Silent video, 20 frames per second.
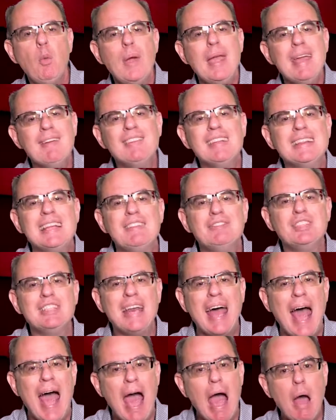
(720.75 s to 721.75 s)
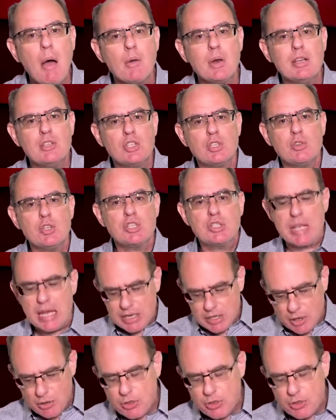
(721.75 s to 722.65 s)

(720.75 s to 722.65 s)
we haven't lived it out. And so there's not an